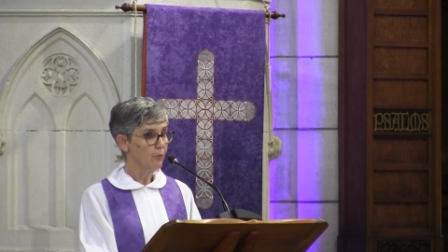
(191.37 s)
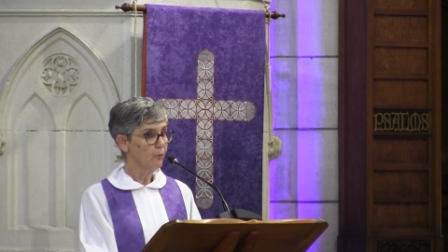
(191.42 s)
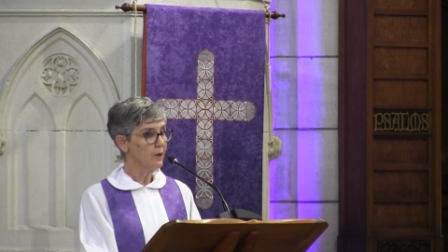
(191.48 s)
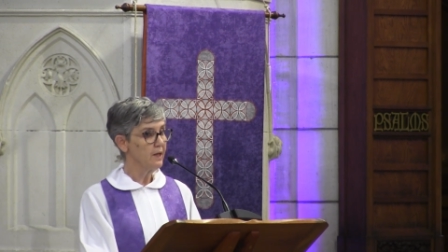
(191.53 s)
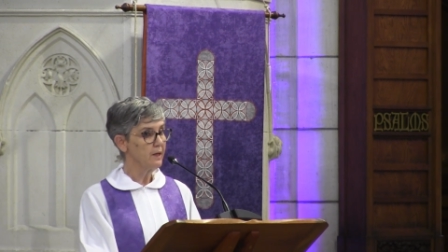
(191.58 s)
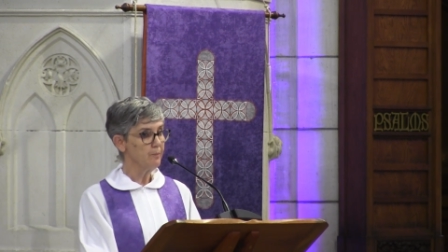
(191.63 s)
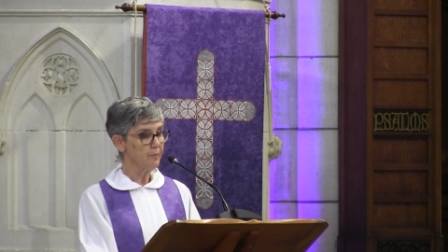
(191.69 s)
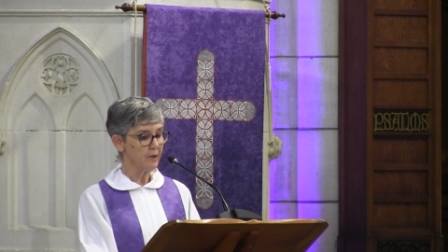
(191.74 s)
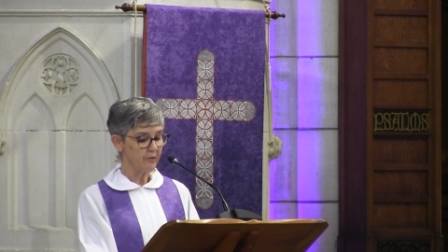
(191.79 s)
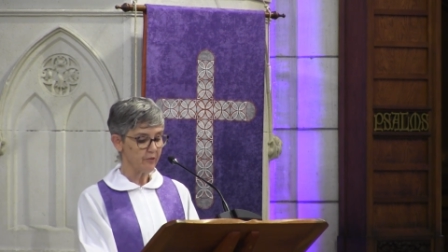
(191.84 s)

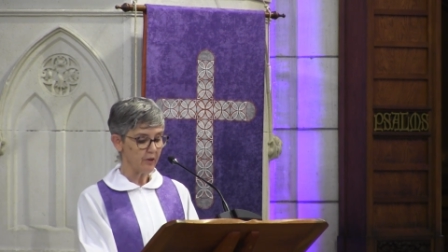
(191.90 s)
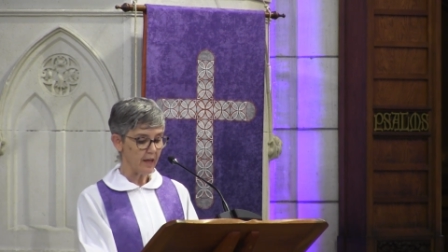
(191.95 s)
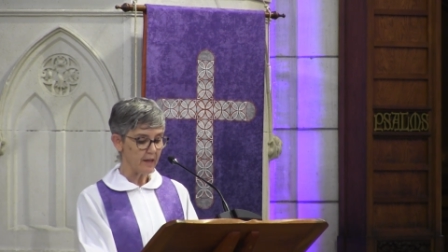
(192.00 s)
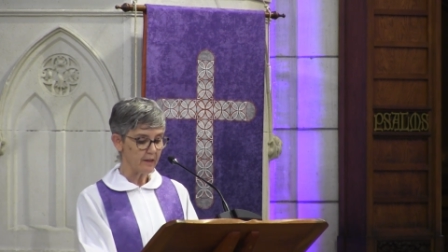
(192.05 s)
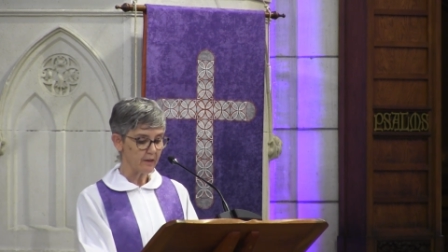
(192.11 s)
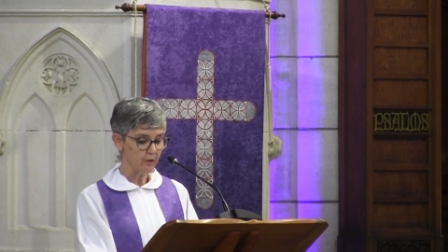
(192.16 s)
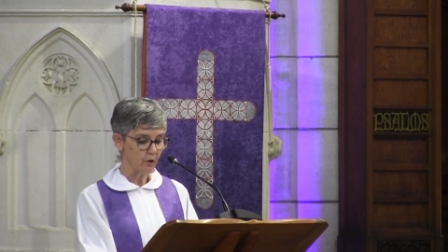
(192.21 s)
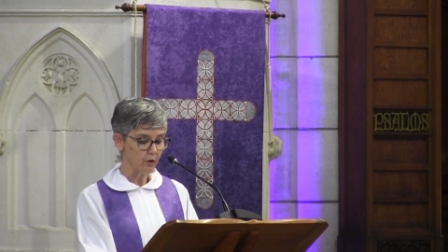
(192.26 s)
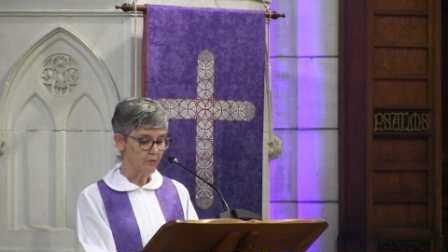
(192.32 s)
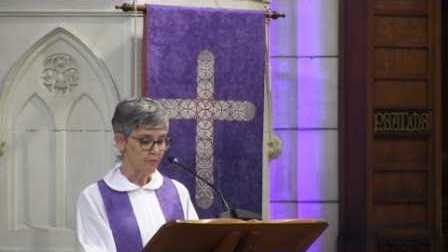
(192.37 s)
We can be
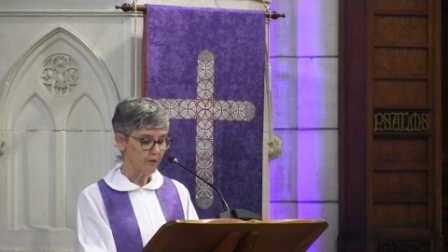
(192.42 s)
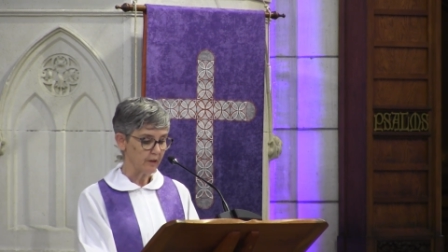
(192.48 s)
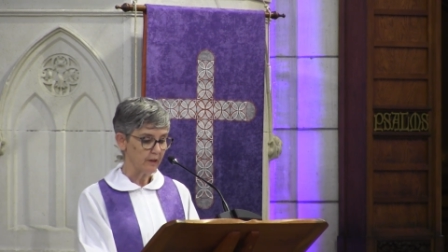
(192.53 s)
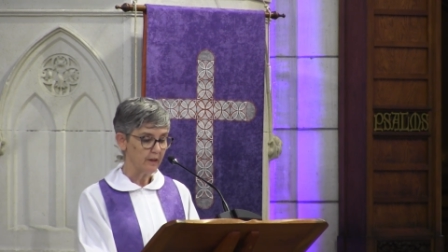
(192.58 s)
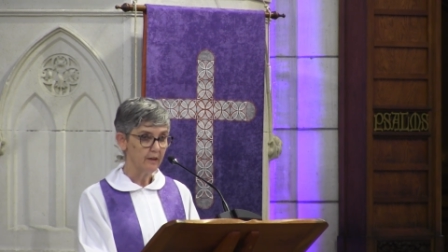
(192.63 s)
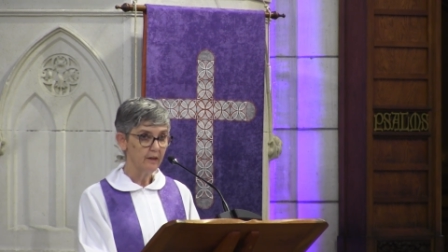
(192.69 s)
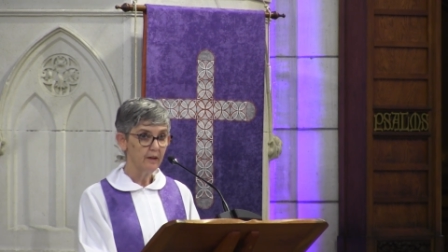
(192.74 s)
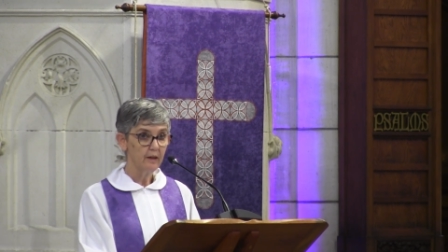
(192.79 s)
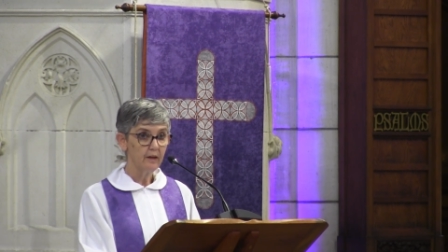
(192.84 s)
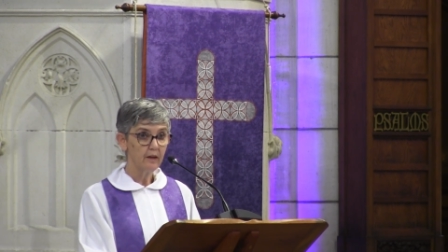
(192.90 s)
taken
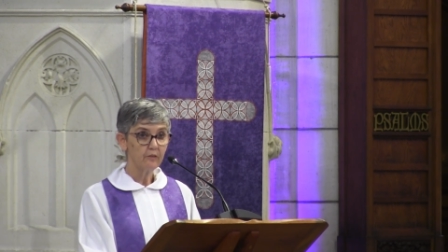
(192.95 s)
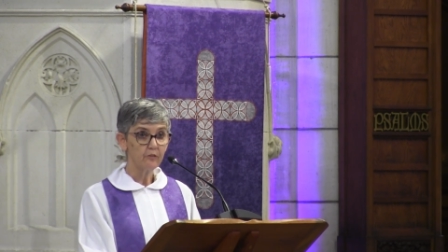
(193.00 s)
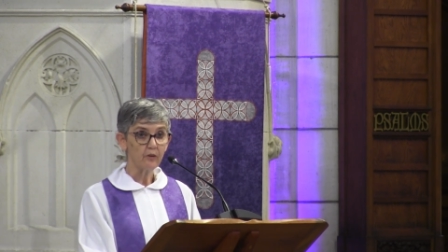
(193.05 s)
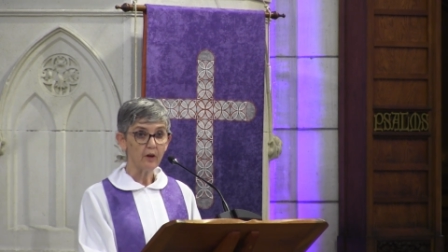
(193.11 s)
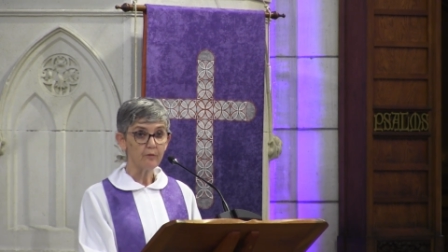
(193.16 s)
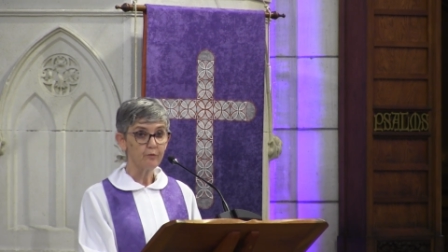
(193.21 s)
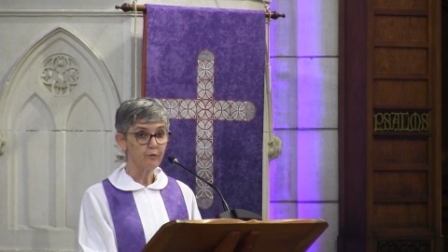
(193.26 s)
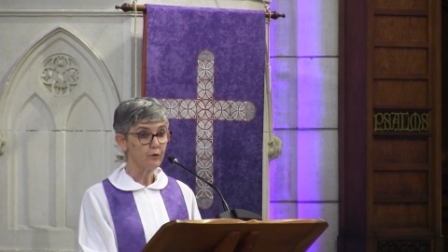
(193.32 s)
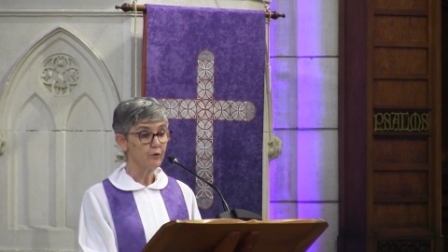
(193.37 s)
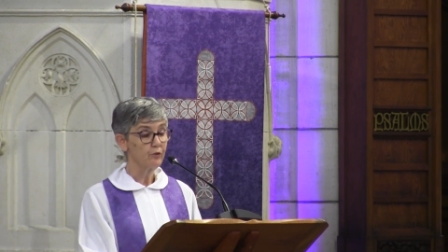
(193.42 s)
over,
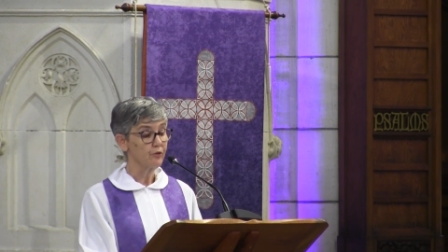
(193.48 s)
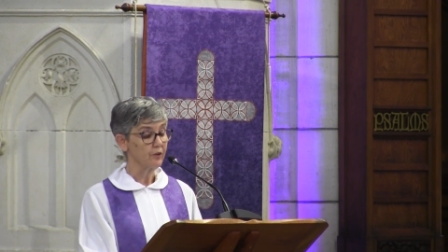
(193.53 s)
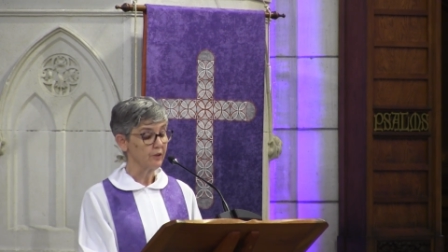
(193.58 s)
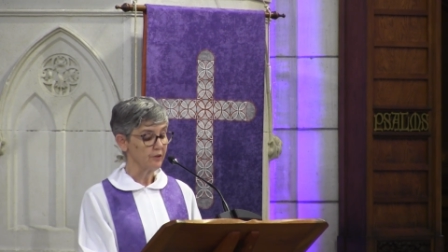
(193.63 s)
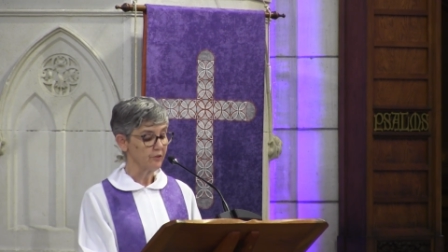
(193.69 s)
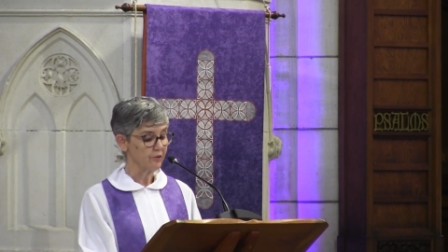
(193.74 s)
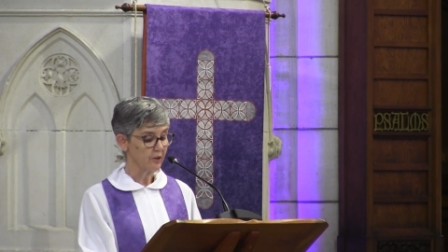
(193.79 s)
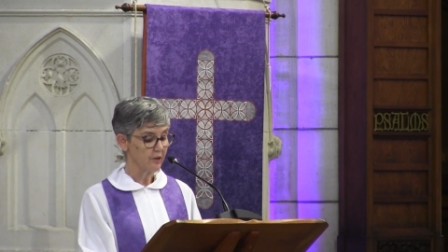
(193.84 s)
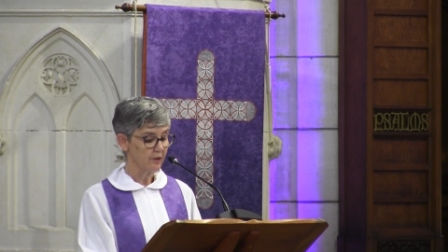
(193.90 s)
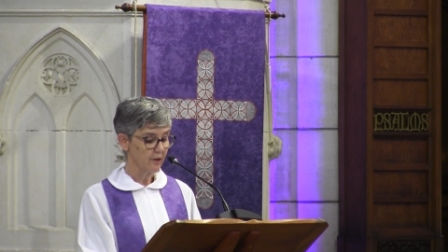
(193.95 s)

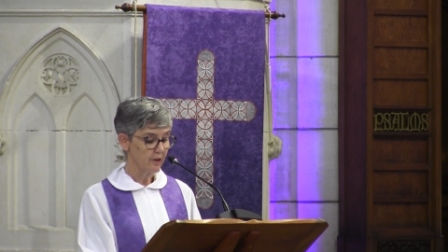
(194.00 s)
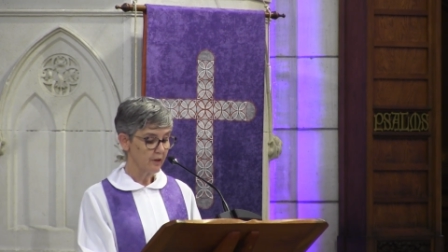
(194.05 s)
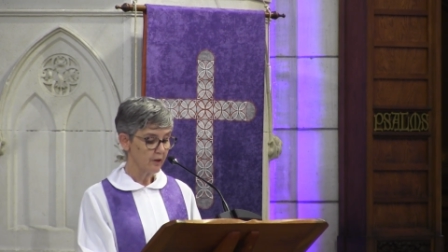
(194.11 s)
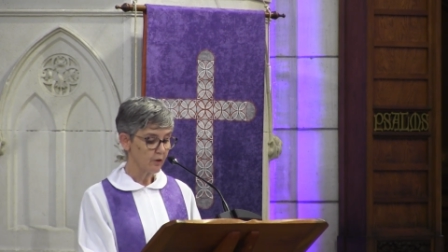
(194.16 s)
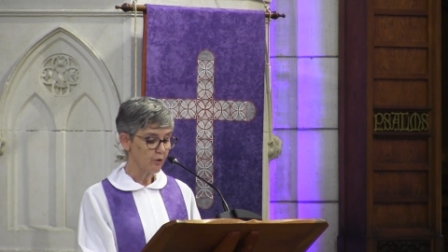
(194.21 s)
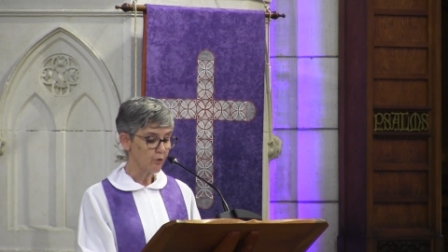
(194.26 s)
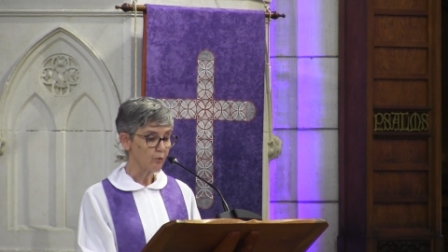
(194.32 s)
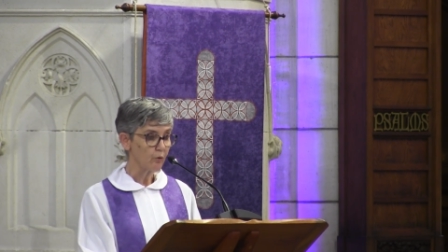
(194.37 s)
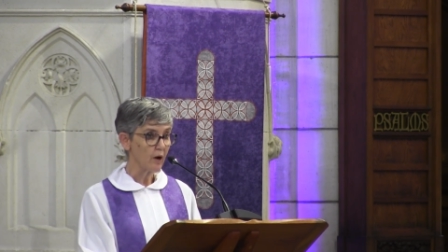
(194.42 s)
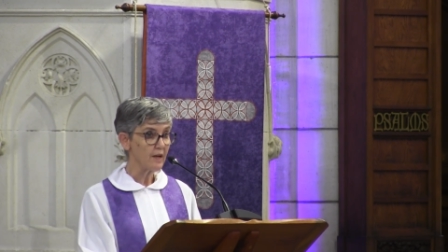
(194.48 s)
diverted,
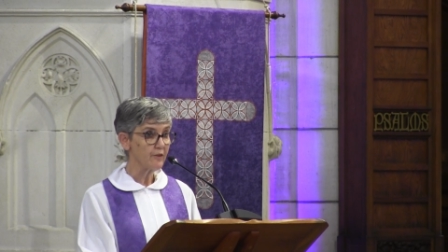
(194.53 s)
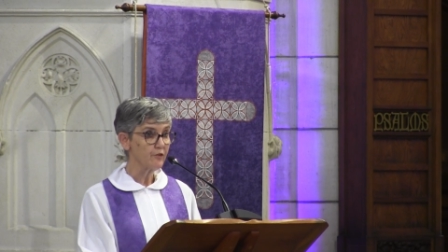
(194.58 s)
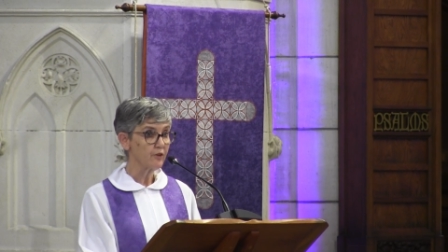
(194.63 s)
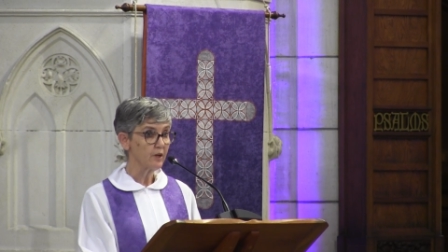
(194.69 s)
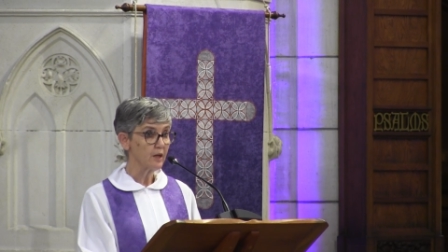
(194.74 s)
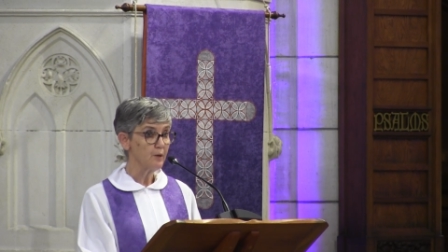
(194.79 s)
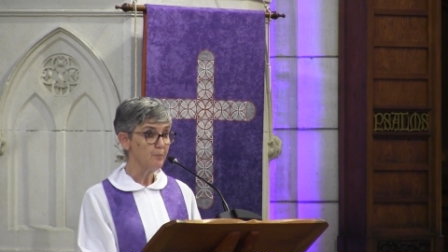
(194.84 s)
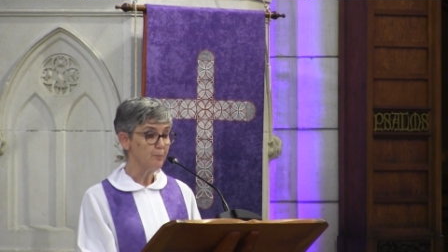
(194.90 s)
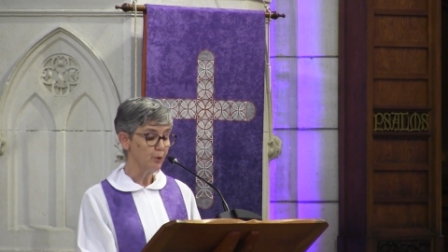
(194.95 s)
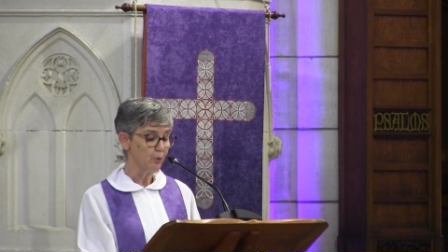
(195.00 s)

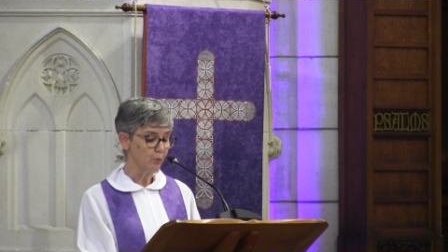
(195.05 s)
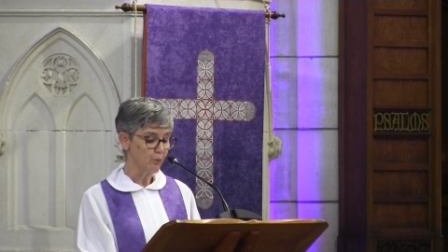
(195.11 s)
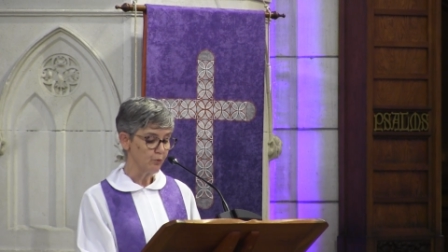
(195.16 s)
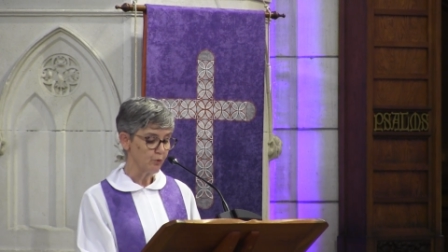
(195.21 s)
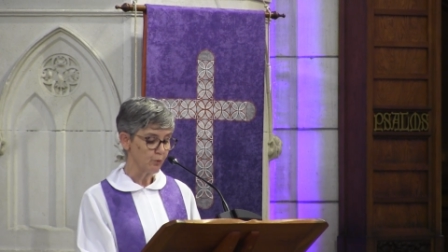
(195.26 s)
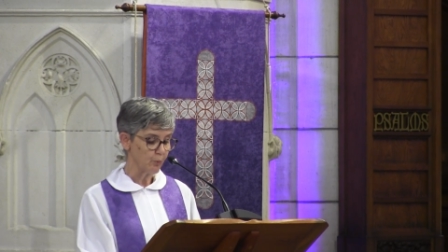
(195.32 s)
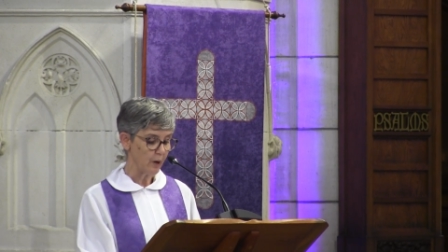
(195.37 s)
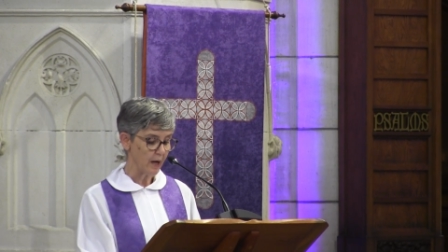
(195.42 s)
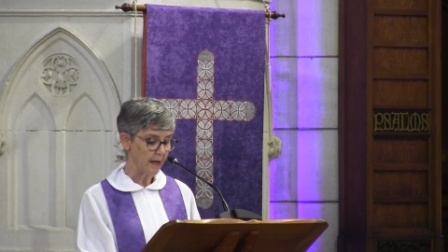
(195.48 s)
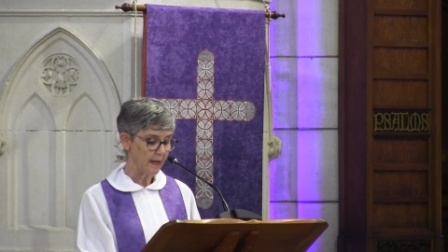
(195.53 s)
gradually
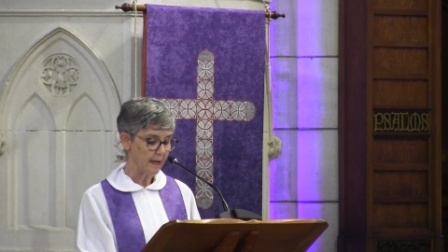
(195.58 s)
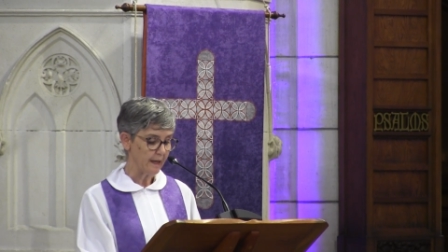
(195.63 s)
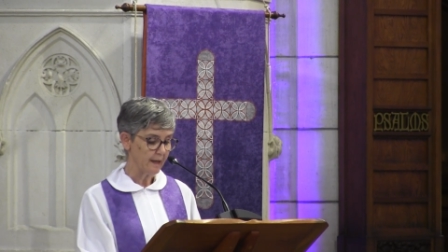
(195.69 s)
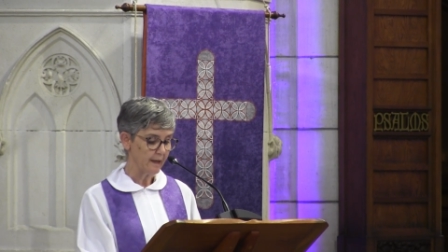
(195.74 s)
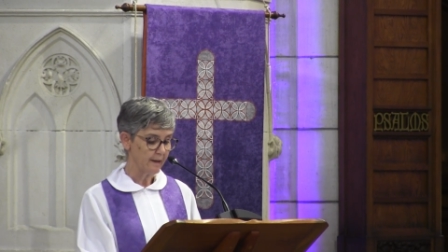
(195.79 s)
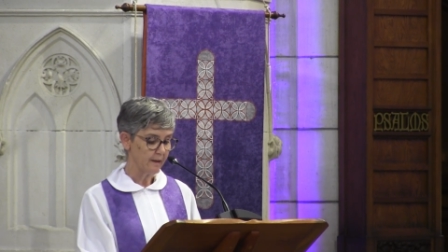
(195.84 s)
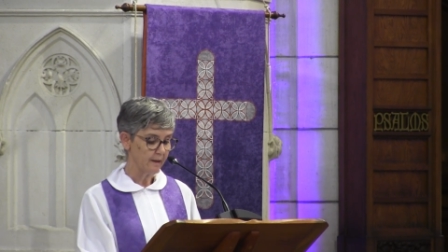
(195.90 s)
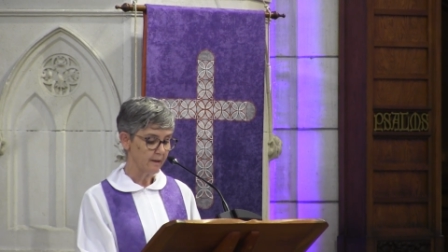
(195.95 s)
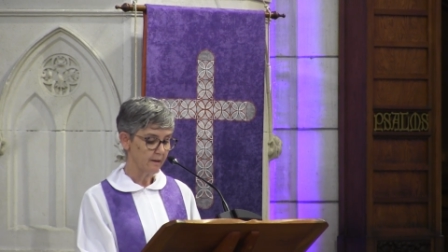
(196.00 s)
pulled away.